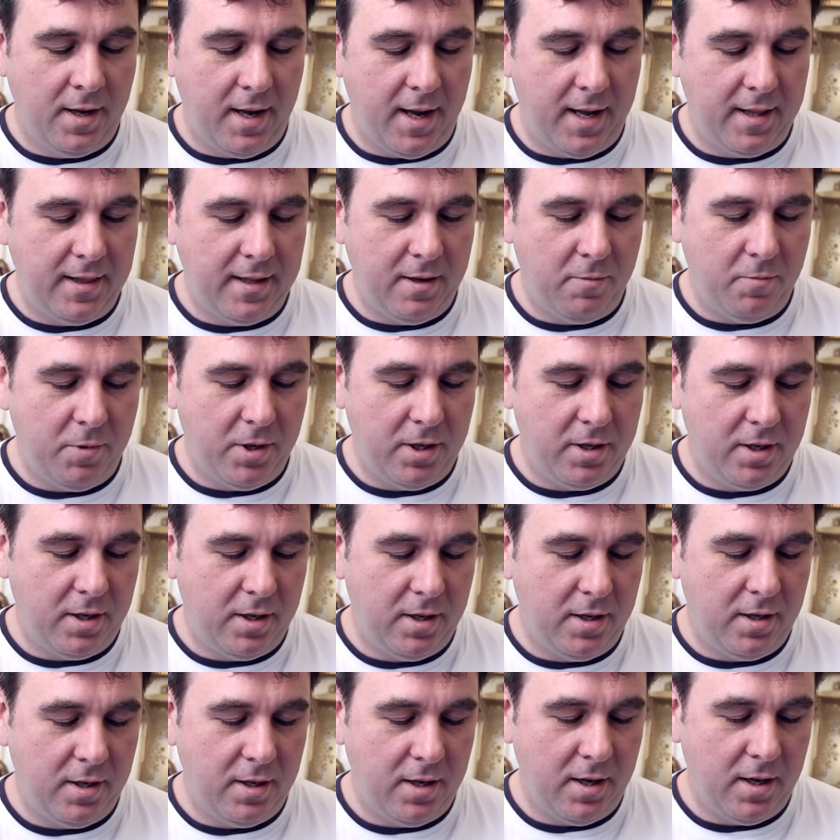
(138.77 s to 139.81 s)
and then we
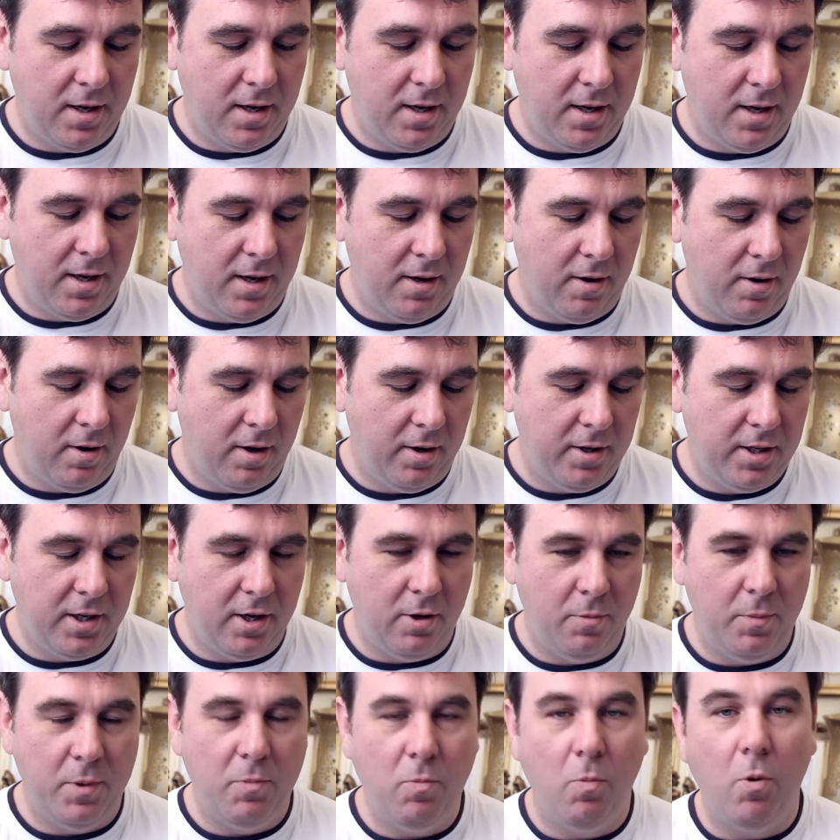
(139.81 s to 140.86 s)
can uh, you
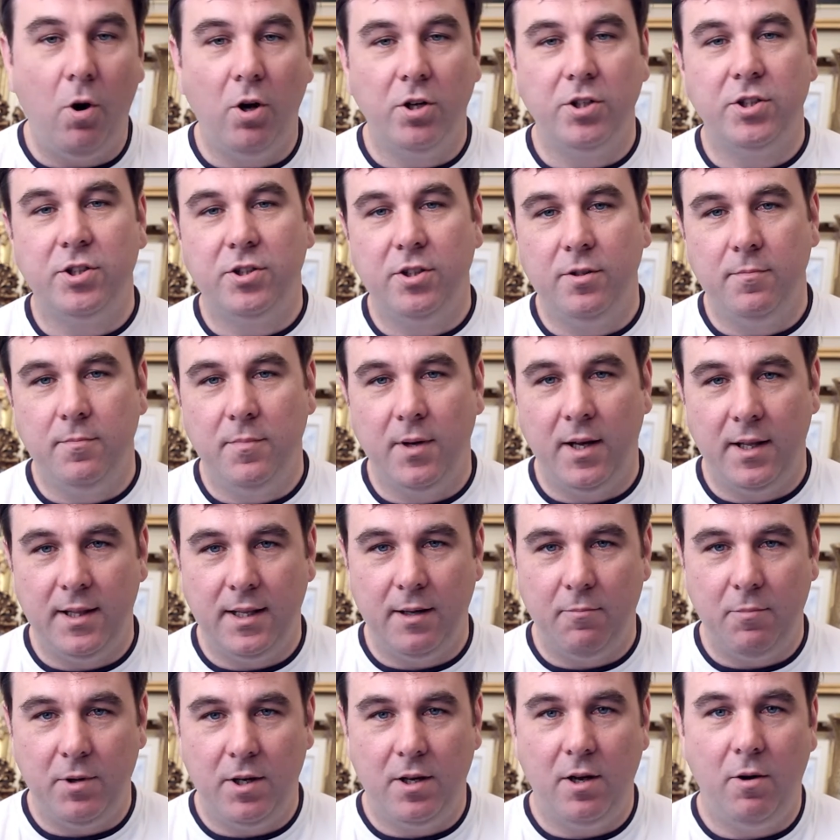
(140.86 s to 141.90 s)
know we watch them and
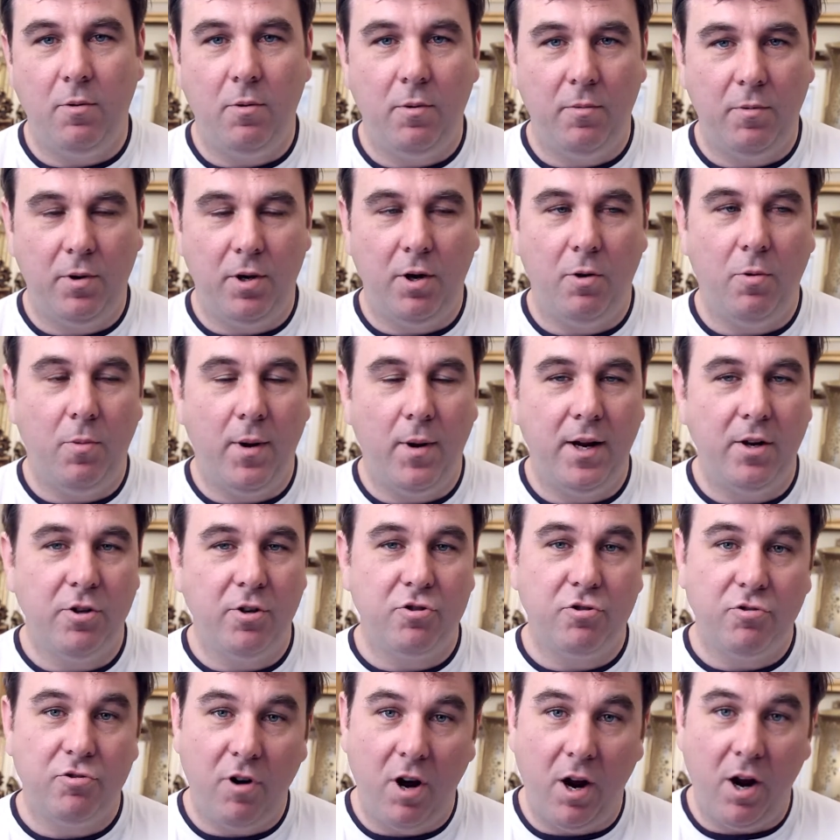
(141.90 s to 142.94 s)
then we go go away and
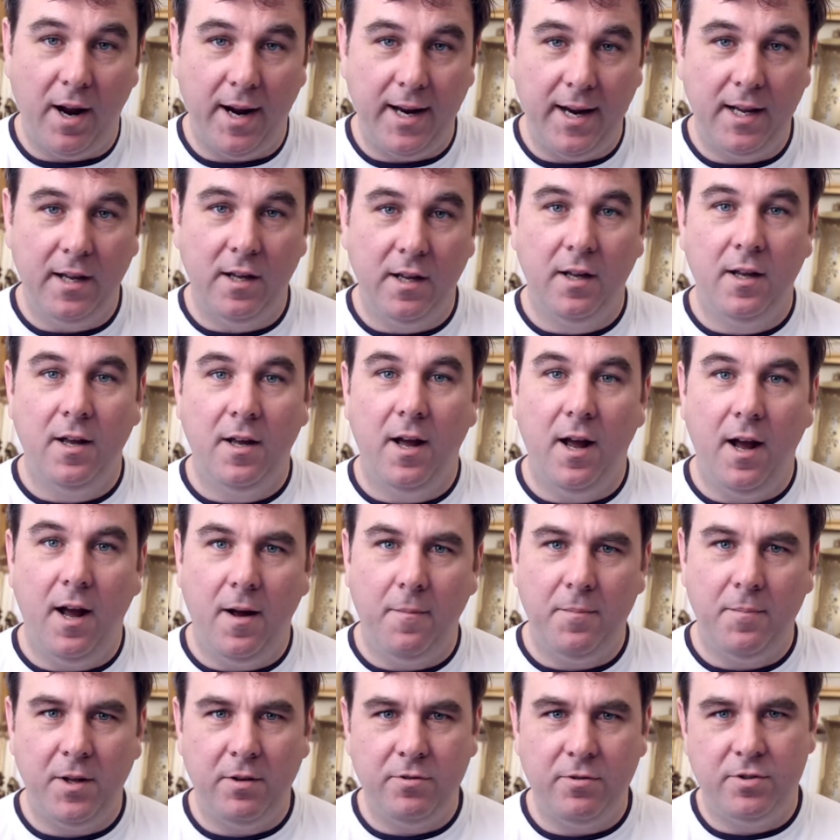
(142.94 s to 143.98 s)
try.
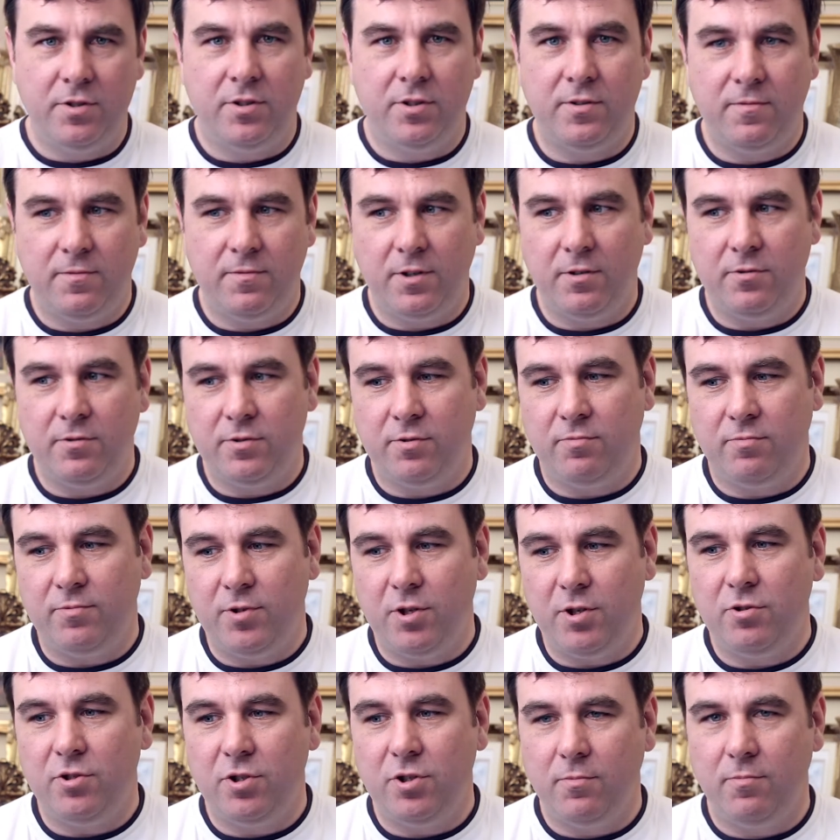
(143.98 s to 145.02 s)
Um, those those
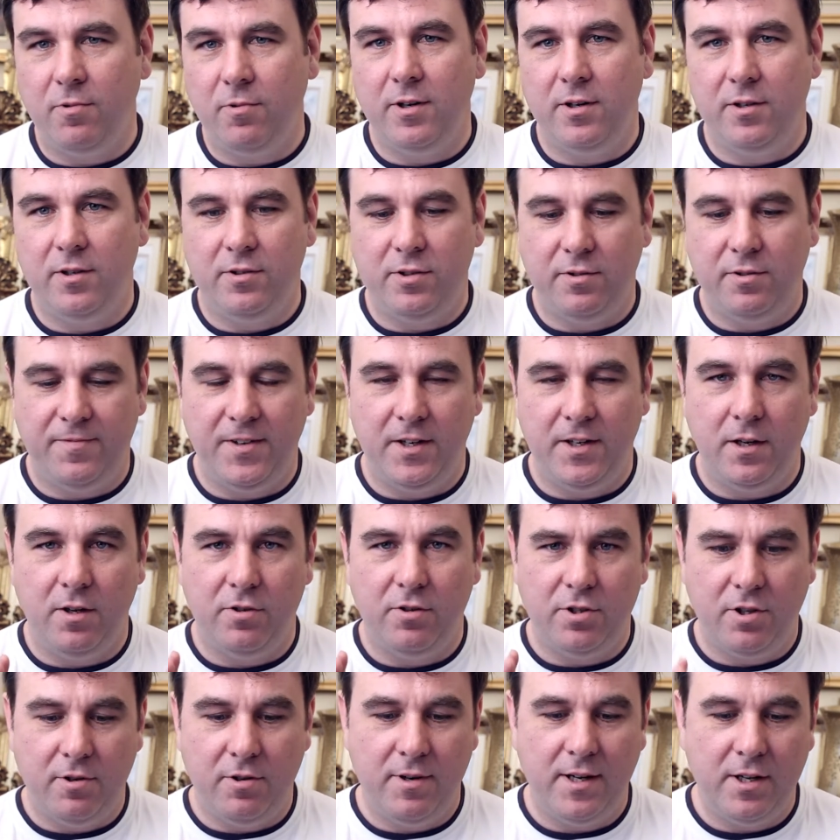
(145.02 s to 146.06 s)
YouTube videos
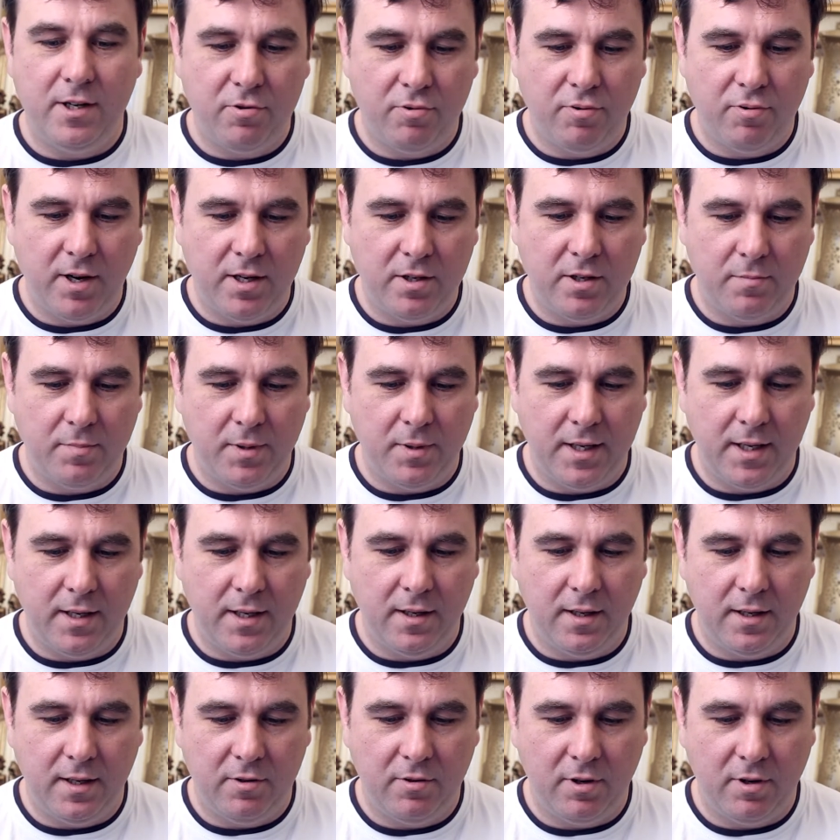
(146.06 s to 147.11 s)
videos are
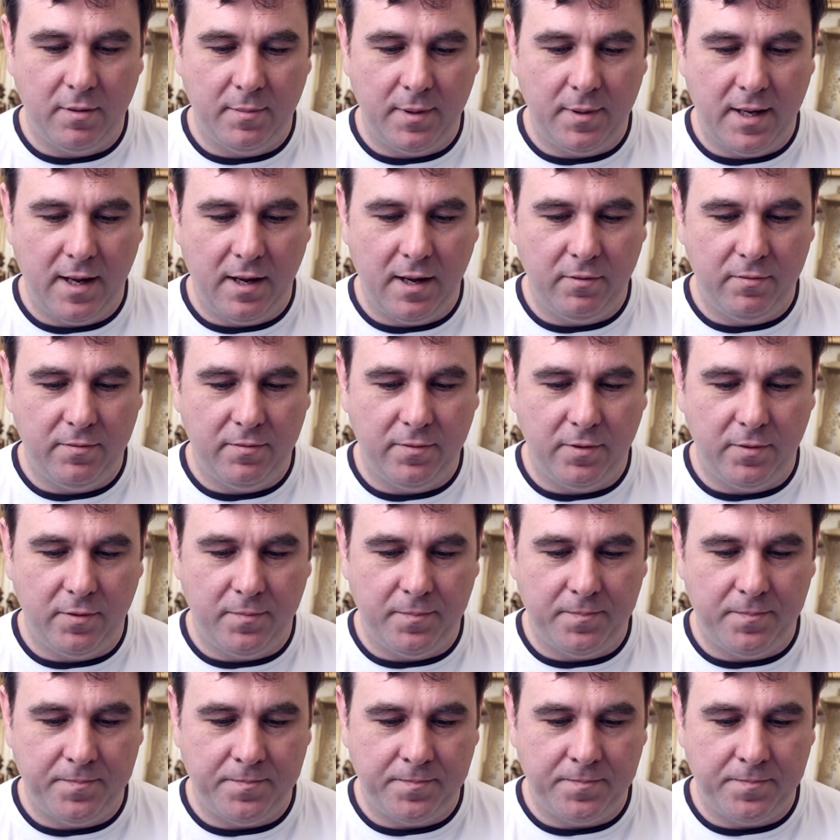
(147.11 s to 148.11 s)
incredibly incredibly helpful.